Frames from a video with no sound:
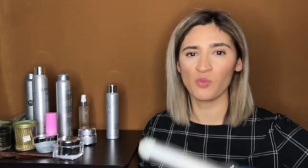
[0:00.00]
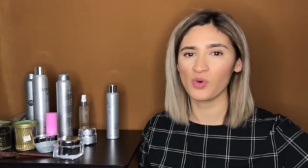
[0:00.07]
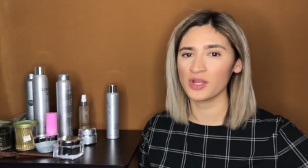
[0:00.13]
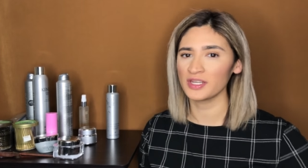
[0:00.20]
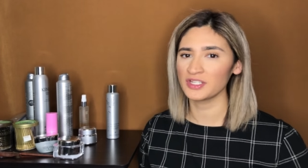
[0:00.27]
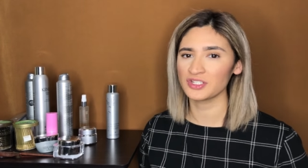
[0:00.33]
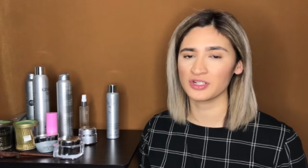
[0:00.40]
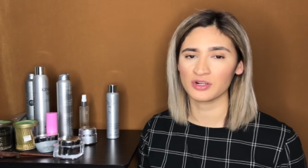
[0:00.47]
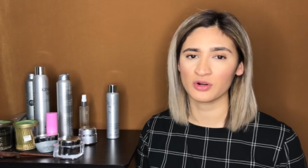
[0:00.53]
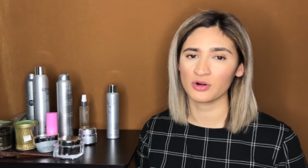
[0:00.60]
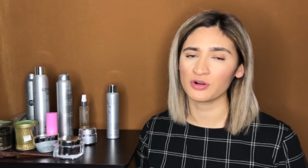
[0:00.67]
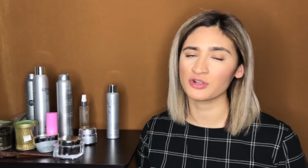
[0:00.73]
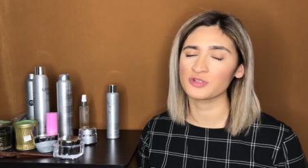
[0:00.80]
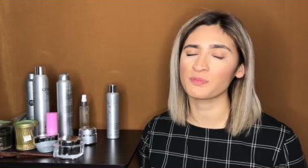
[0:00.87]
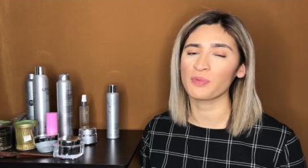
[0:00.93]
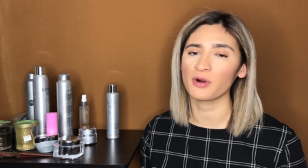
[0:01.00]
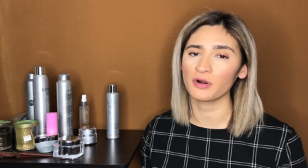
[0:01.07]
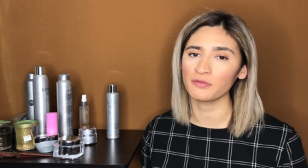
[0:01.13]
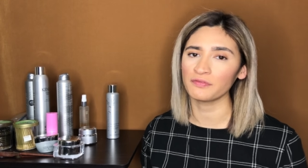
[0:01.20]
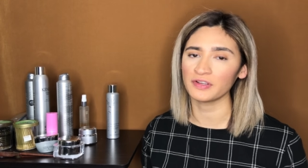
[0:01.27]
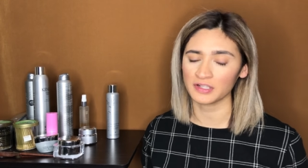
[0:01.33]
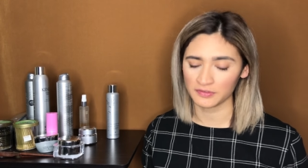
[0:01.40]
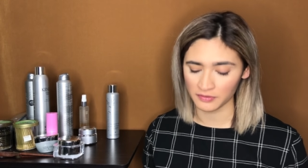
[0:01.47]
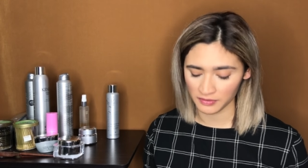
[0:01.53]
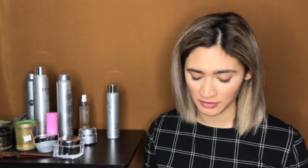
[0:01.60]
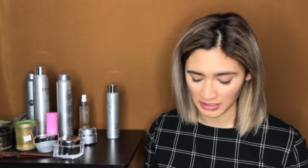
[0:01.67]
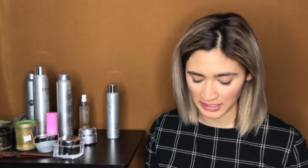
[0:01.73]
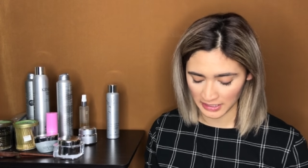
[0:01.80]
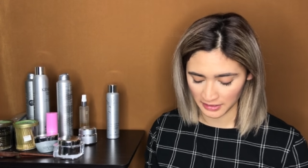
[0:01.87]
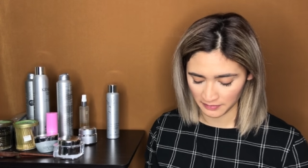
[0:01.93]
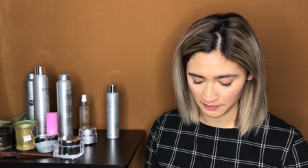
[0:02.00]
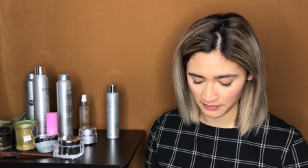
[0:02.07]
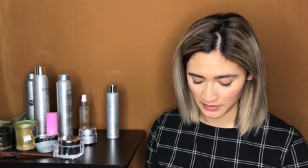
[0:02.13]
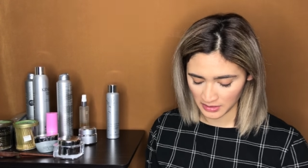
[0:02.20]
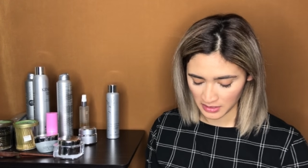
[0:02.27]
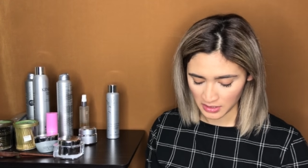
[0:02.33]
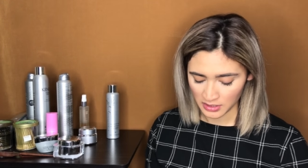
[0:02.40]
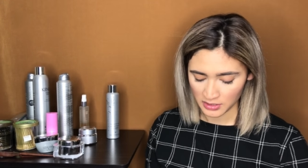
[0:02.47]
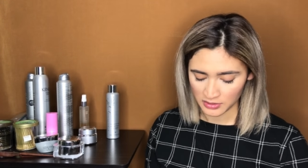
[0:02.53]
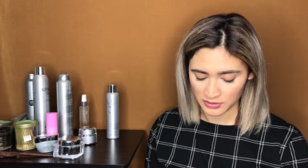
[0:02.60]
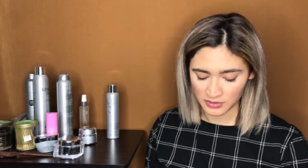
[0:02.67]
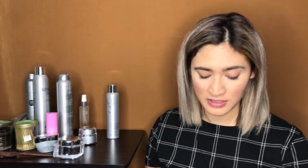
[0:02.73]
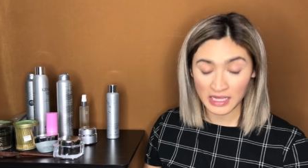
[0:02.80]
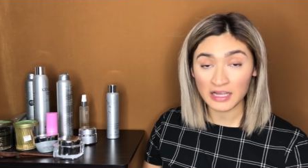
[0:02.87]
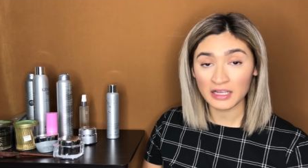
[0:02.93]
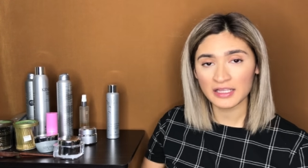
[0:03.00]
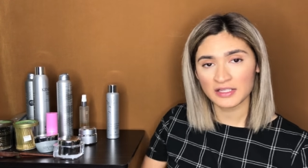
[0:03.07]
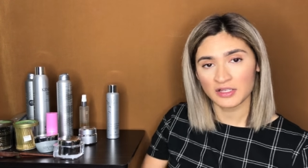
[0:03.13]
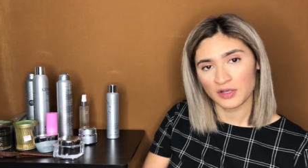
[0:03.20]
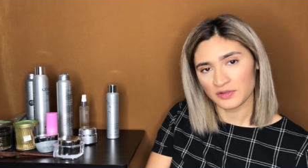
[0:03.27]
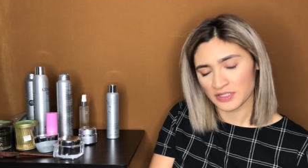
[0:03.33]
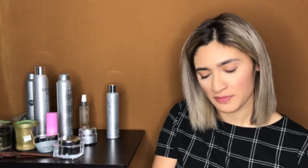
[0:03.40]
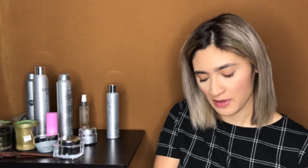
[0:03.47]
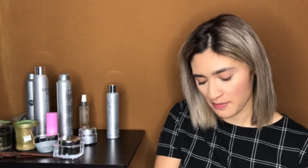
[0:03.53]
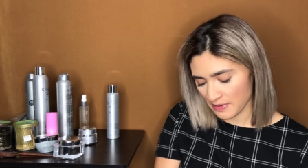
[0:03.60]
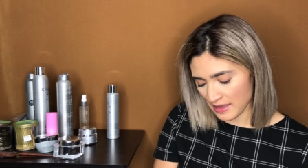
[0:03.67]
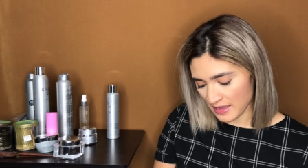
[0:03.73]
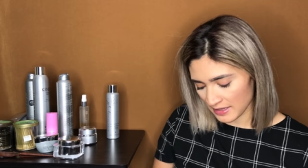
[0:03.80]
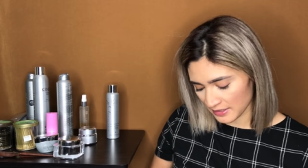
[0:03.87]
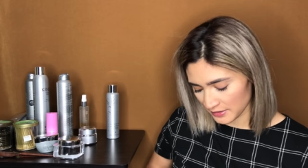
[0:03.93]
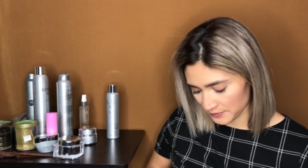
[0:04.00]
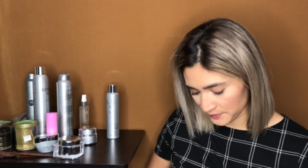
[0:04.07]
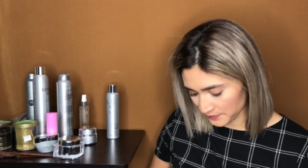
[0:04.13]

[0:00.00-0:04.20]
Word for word: a one inch and a quarter is perfect for their hair. So that it goes in my bag.